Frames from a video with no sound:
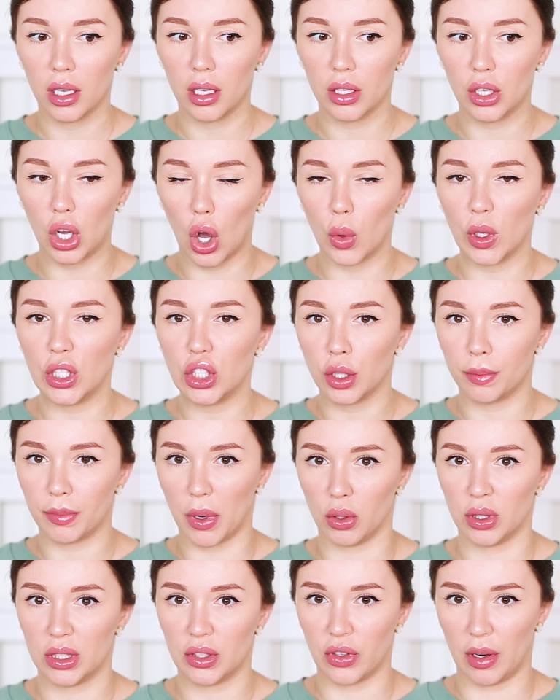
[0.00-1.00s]
going to
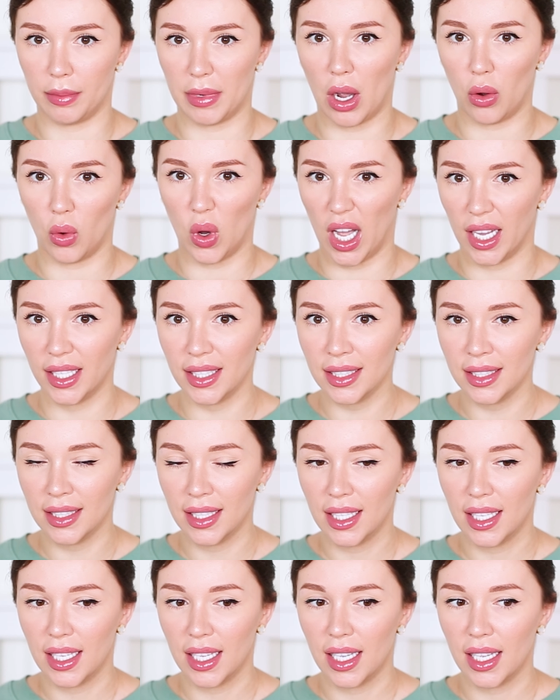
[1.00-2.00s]
post from now on,
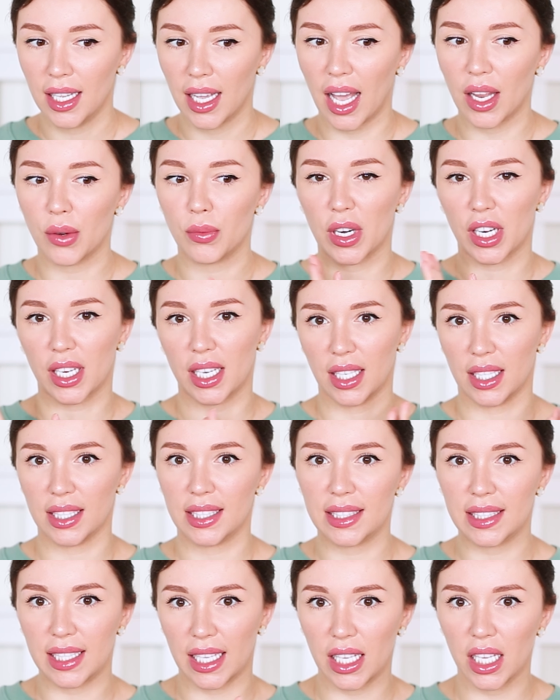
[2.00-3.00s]
and we're gonna
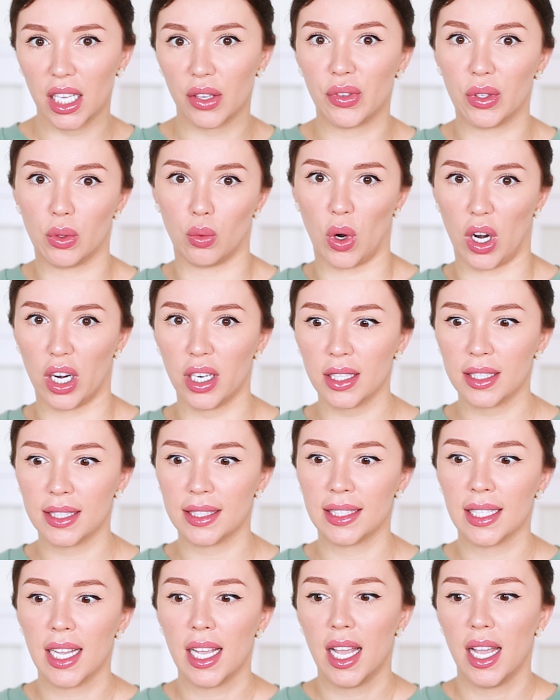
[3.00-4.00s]
see if it
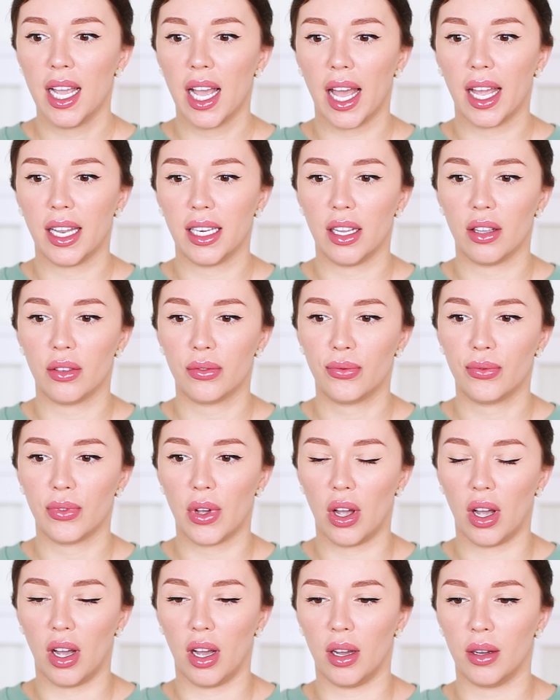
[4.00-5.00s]
works and if
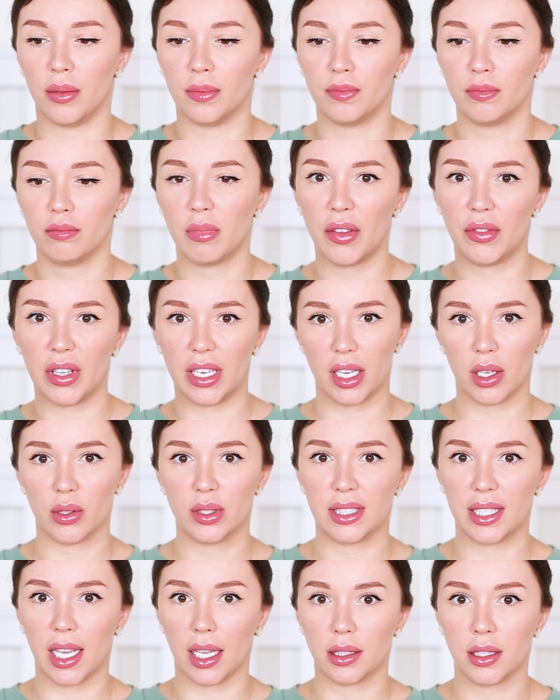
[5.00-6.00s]
my
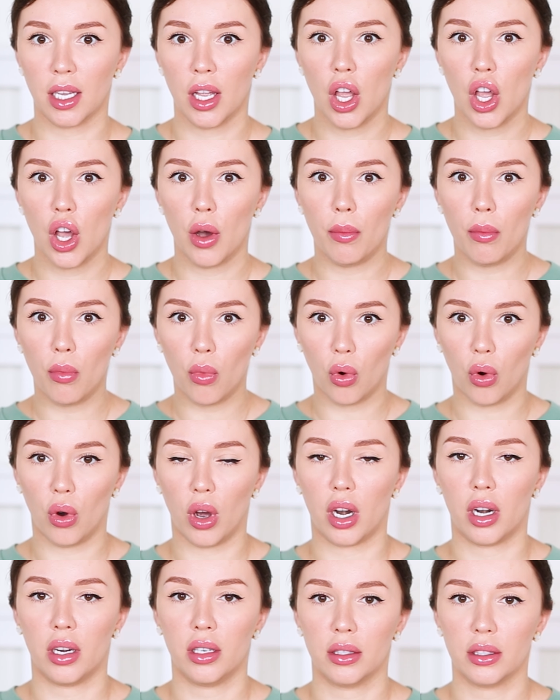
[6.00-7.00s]
videos get
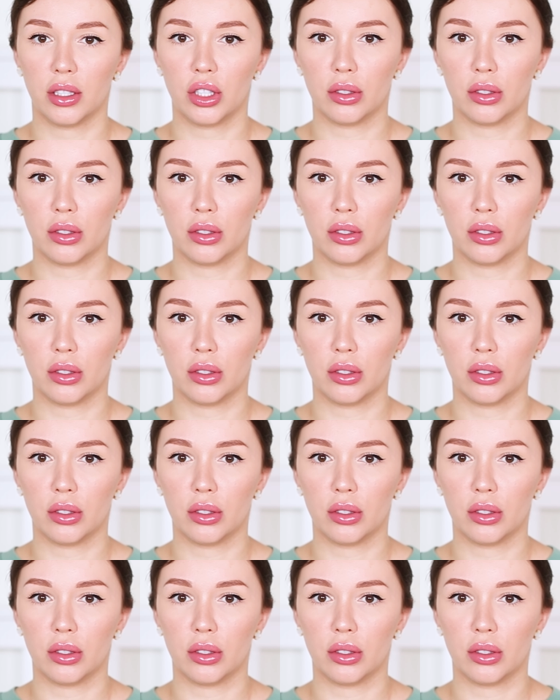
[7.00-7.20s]
more